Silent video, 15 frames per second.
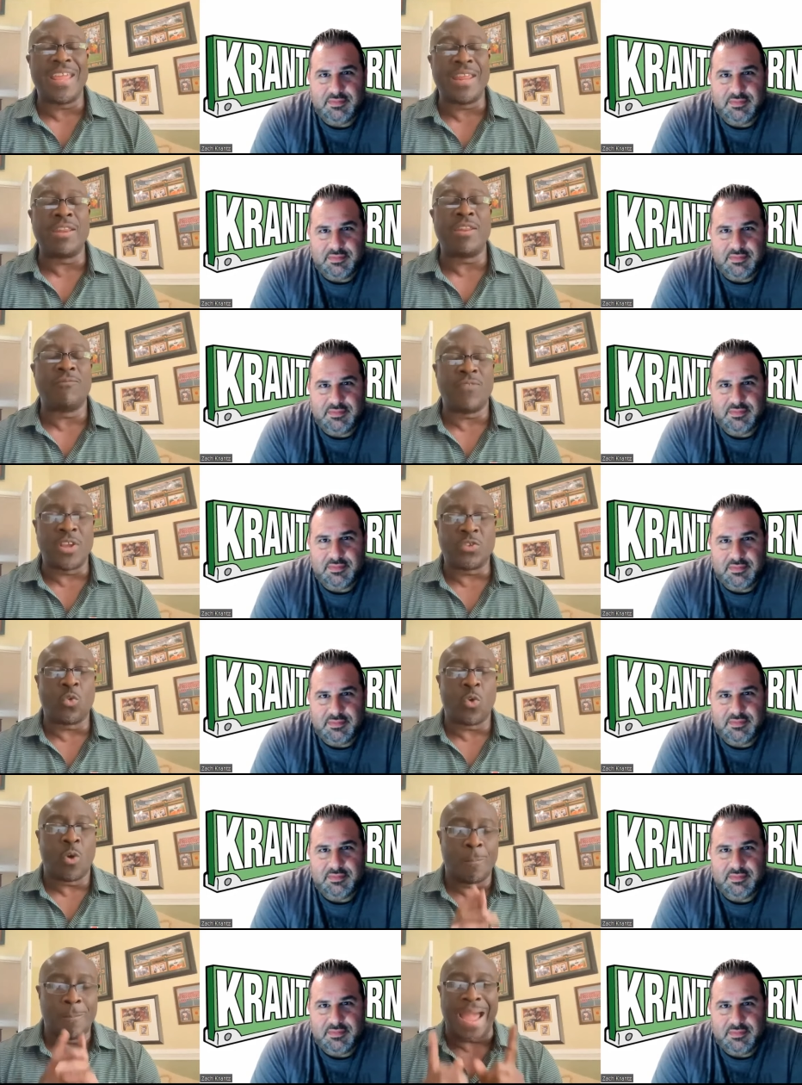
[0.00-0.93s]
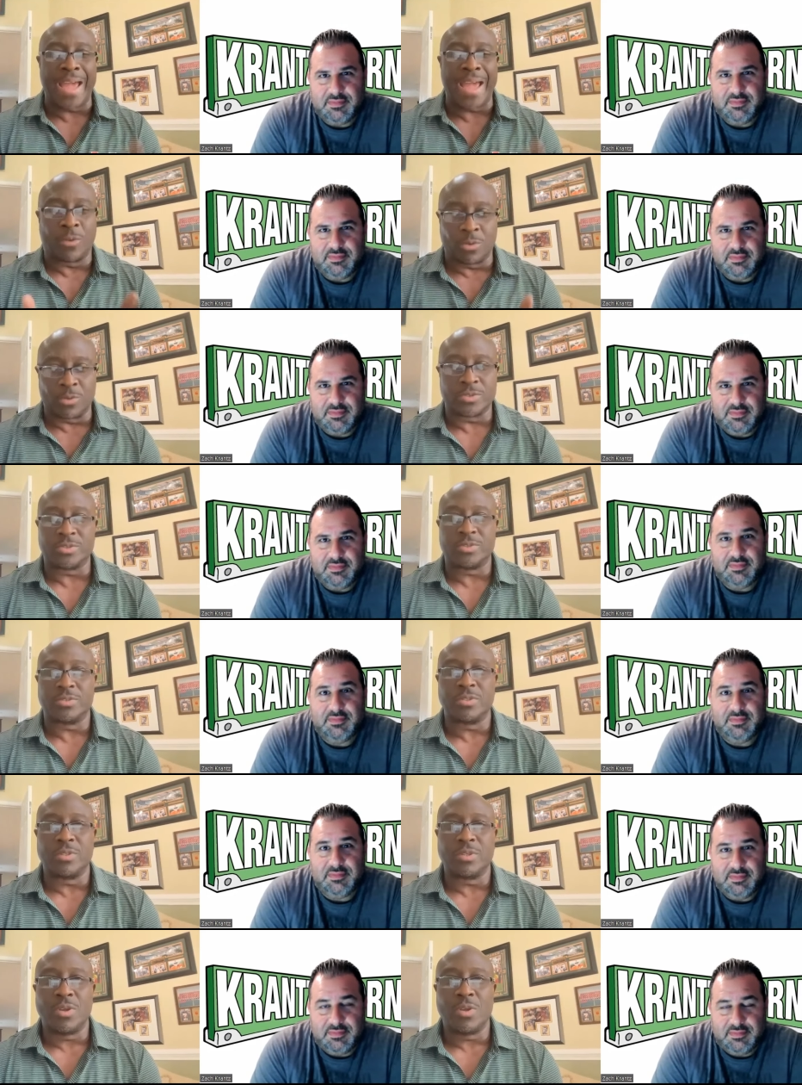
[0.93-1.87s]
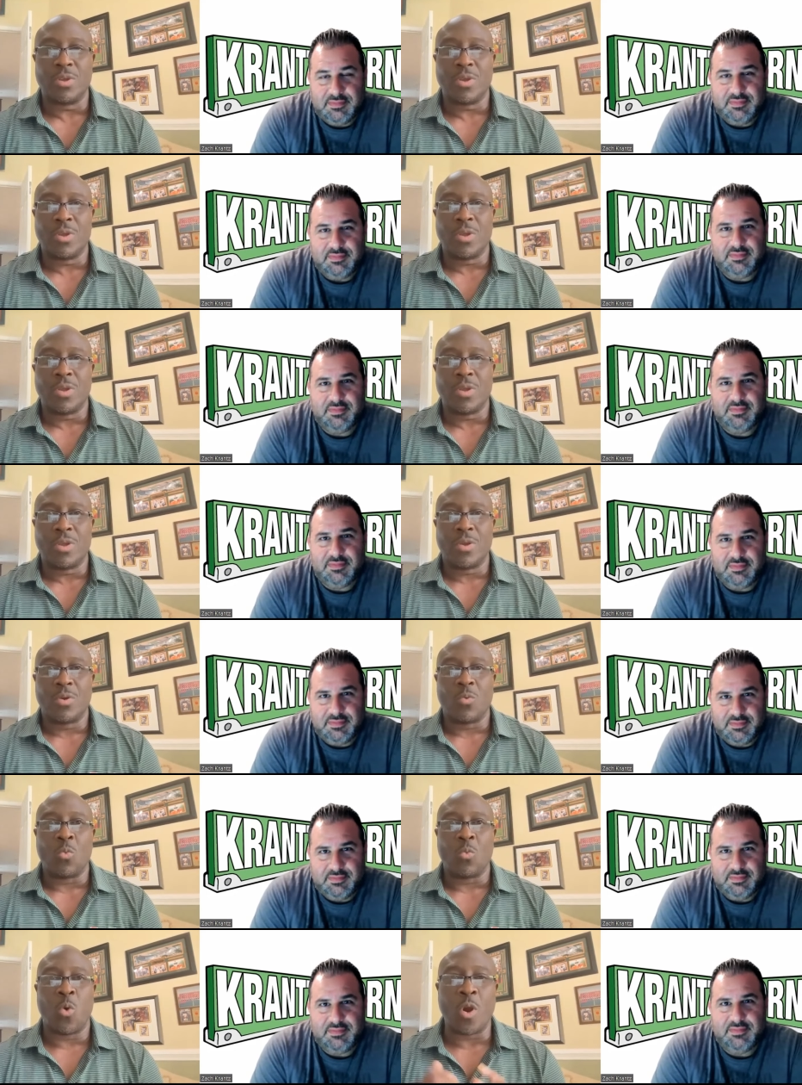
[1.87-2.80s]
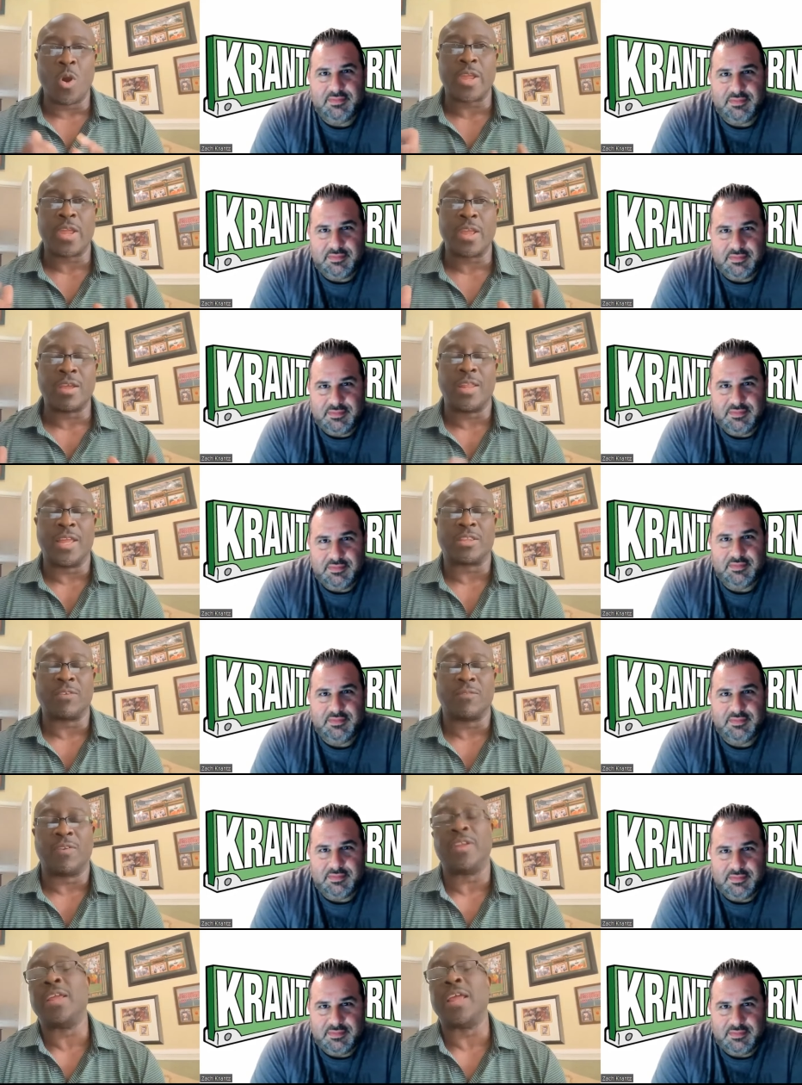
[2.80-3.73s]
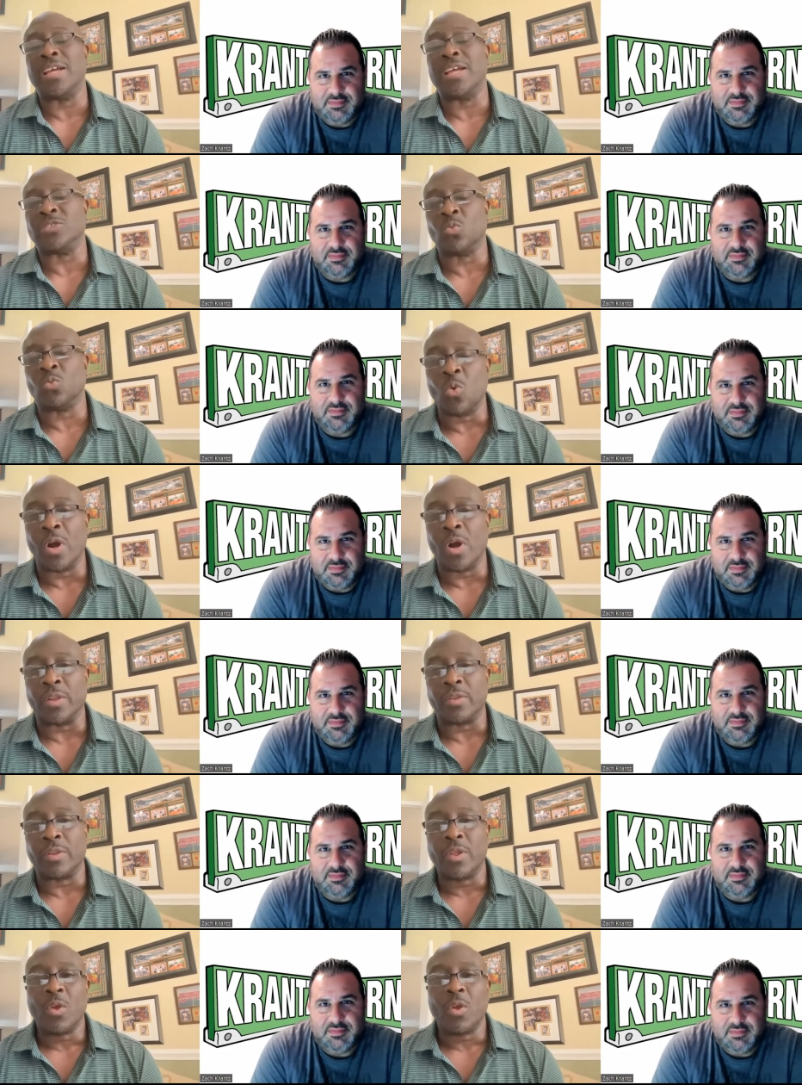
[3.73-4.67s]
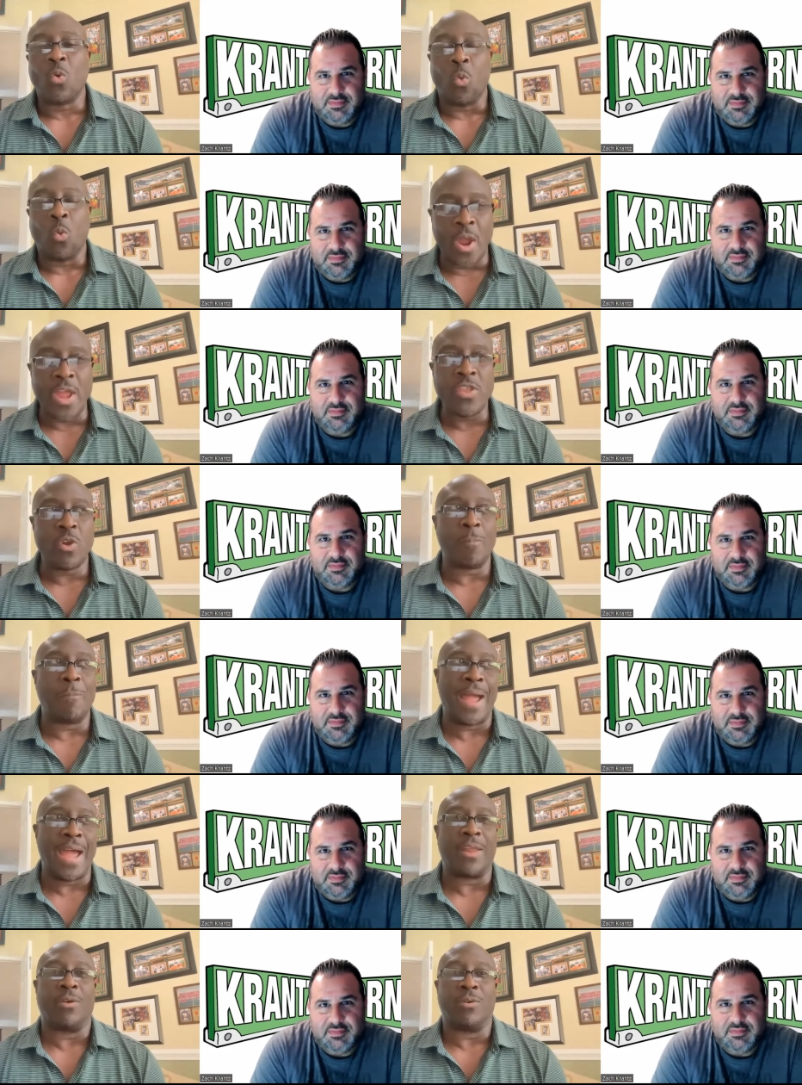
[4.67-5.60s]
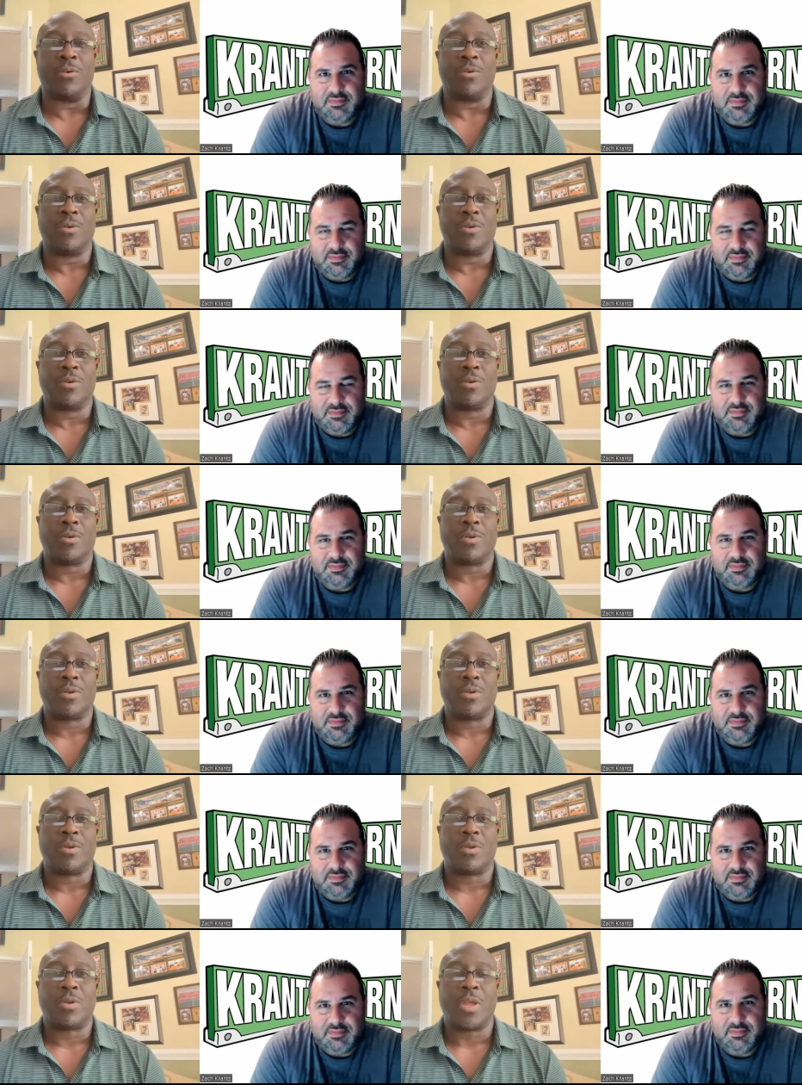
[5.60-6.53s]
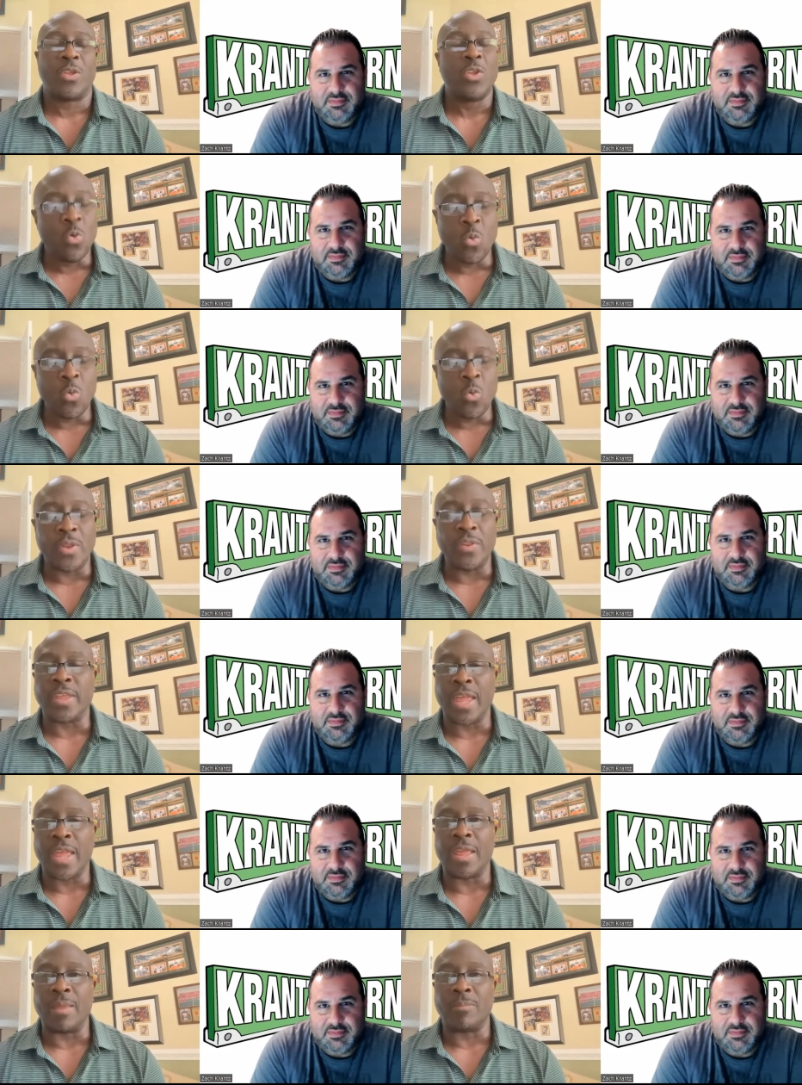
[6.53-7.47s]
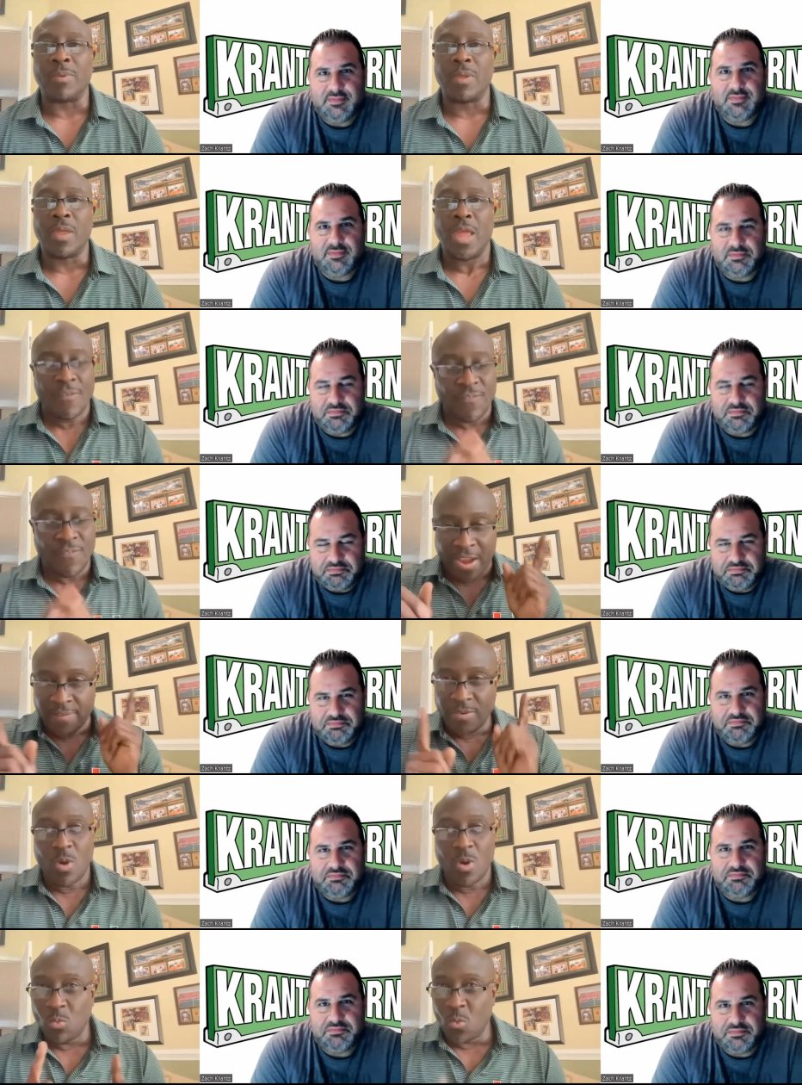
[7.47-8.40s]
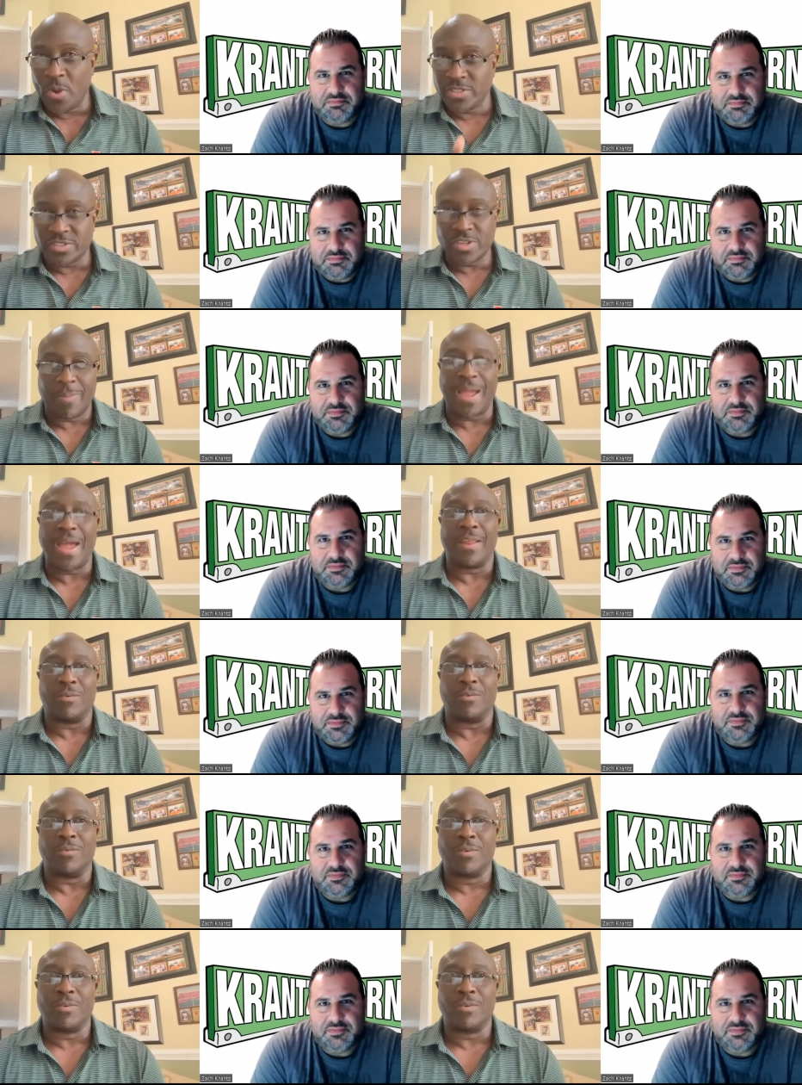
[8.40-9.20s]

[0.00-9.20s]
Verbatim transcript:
Speaker 1: individual battles working collectively as one. Win your battle, you win the game. If everyone wins their battle,